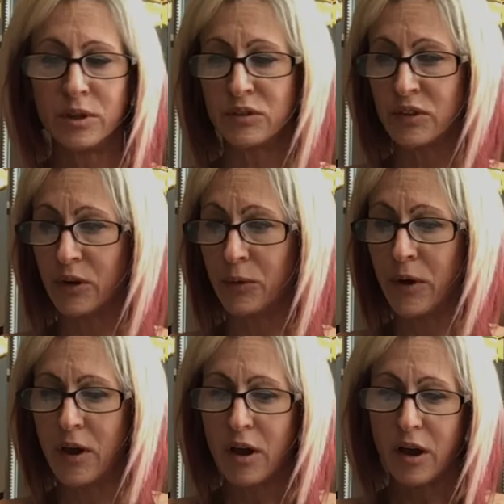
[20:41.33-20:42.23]
So
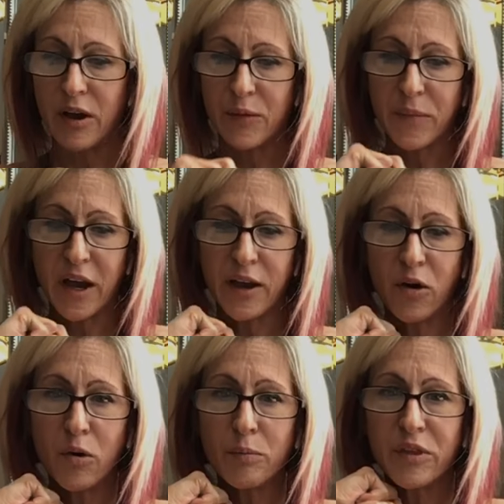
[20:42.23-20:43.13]
um, I
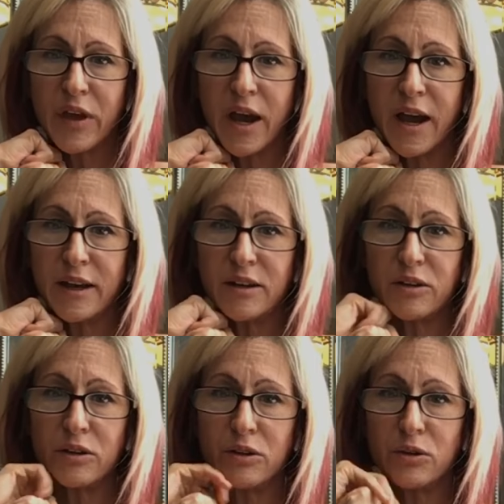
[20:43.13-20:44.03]
hope that
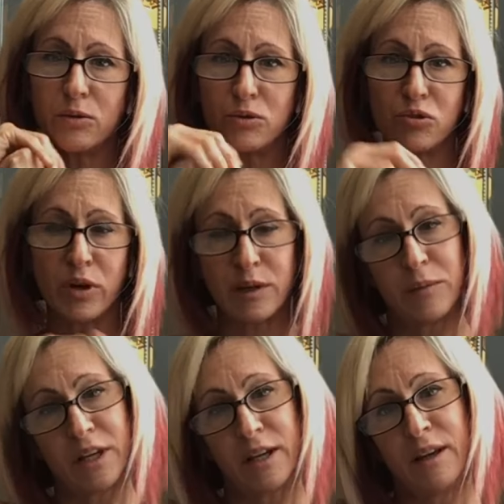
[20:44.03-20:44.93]
you join
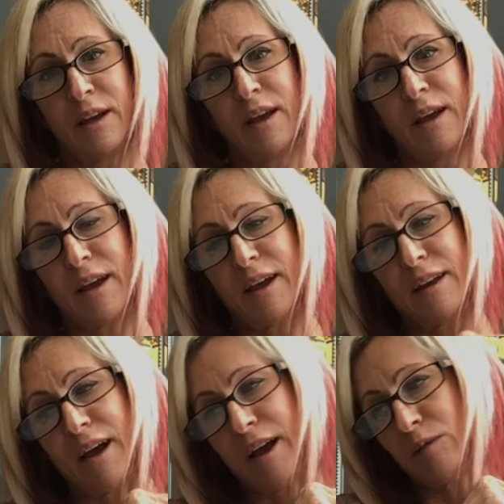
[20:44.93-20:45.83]
me,
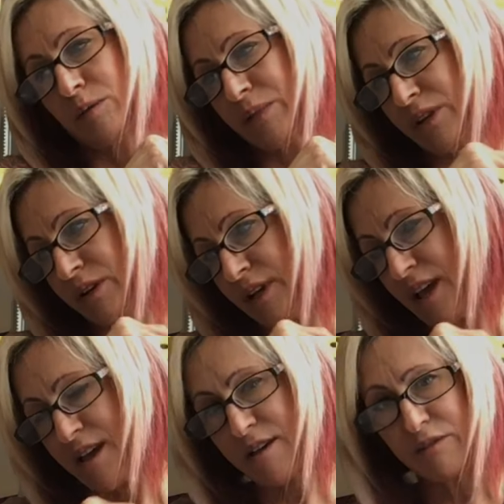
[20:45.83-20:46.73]
and I will be on
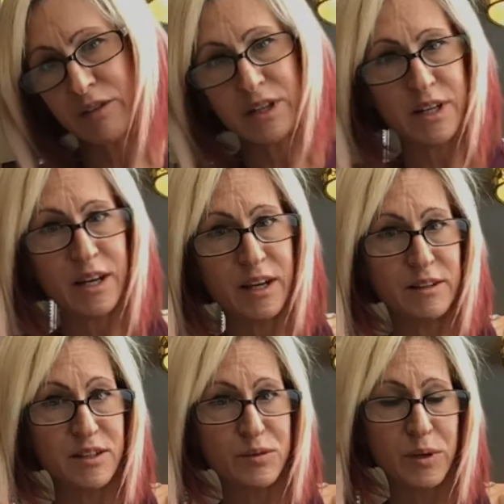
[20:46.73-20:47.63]
every day
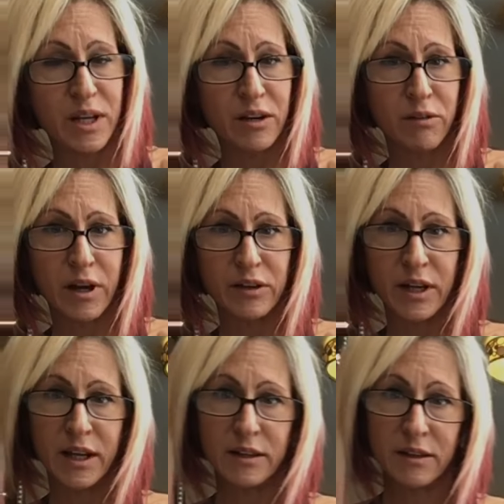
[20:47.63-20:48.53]
this week around
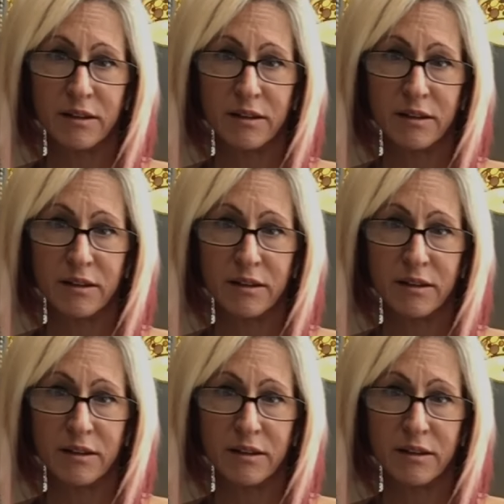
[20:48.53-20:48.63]
8,